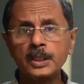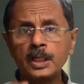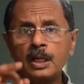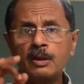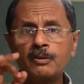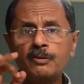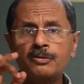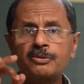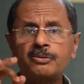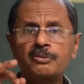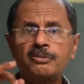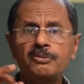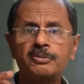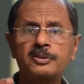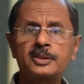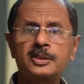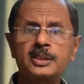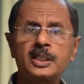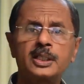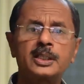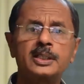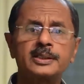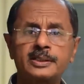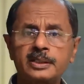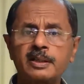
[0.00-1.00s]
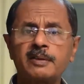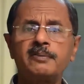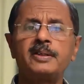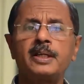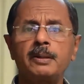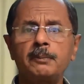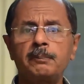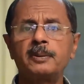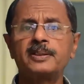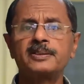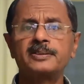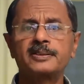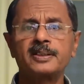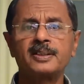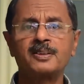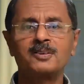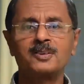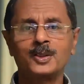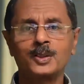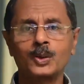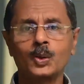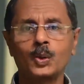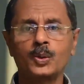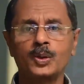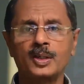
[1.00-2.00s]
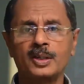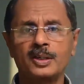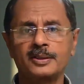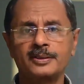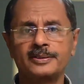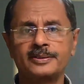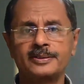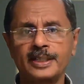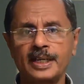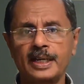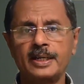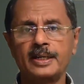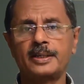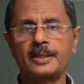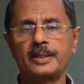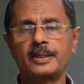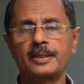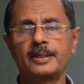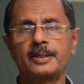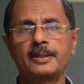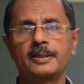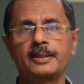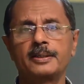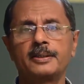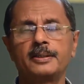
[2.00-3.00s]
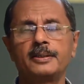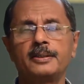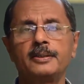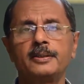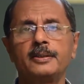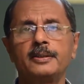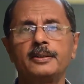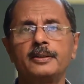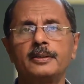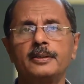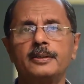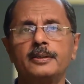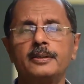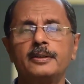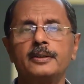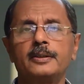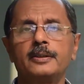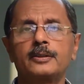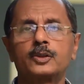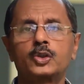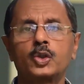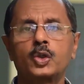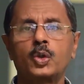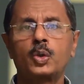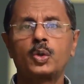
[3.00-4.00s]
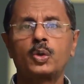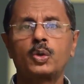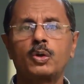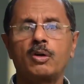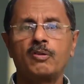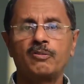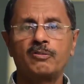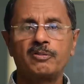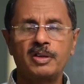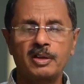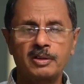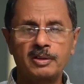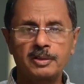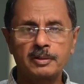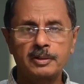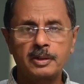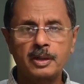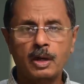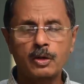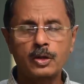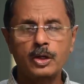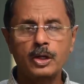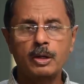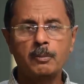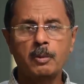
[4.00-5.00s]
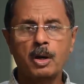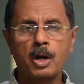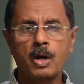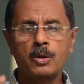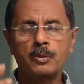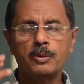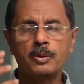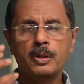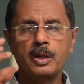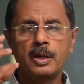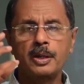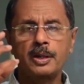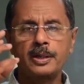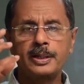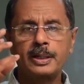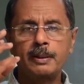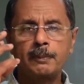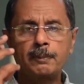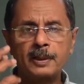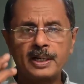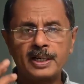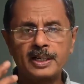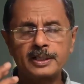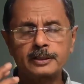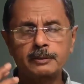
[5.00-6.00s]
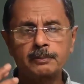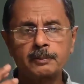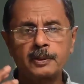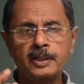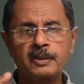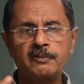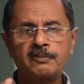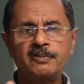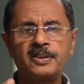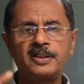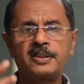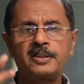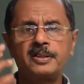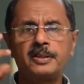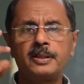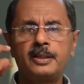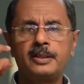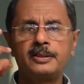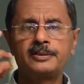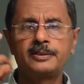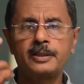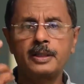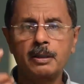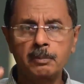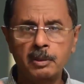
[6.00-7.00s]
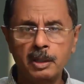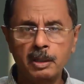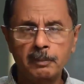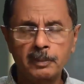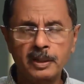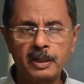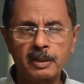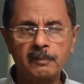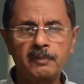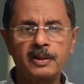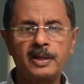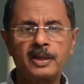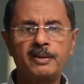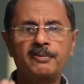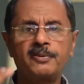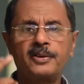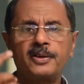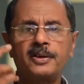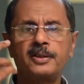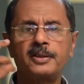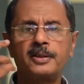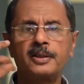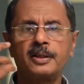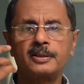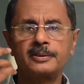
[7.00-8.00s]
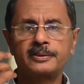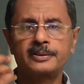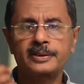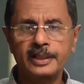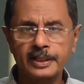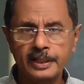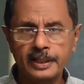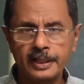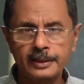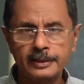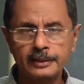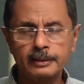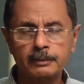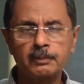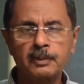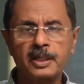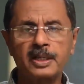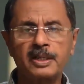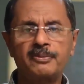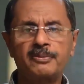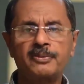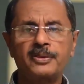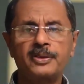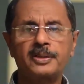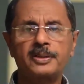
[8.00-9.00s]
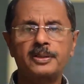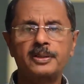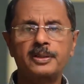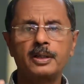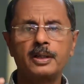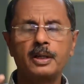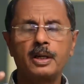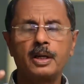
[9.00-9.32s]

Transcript: of 70% of the total salary. So we are talking about dependence benefit, disablement benefit, sickness benefit,